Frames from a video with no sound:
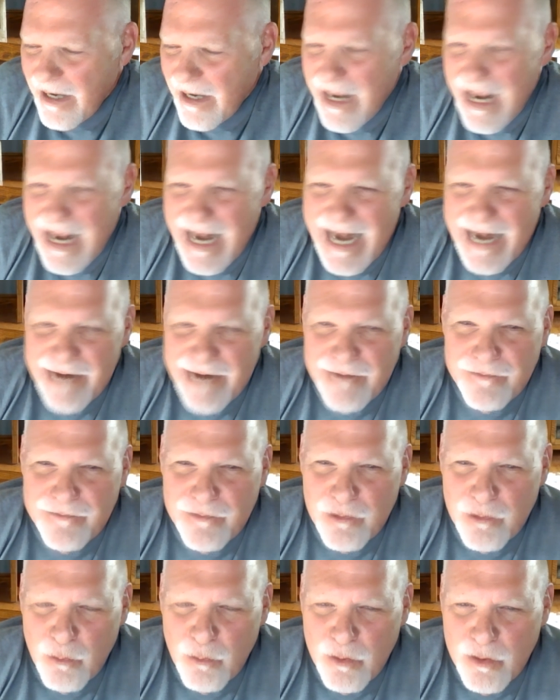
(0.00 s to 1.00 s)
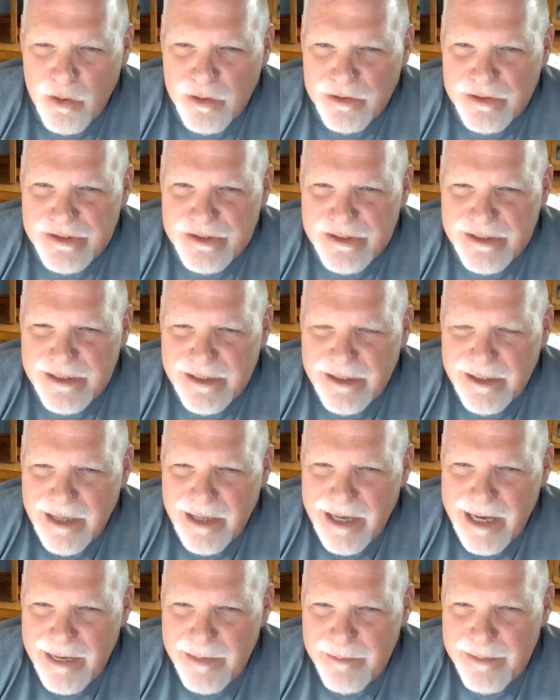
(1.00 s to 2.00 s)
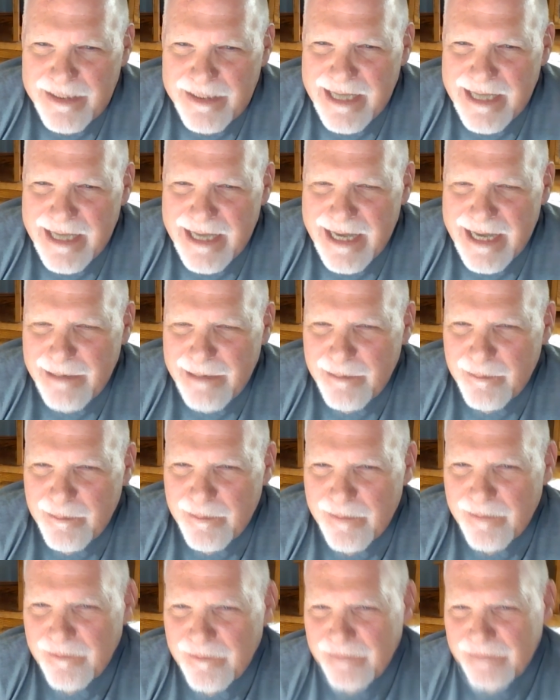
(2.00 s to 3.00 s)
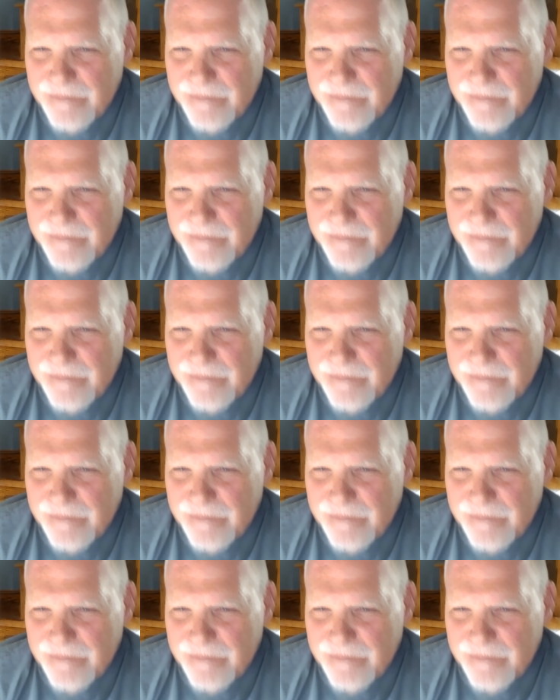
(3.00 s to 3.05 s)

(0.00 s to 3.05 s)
Afterwards, I became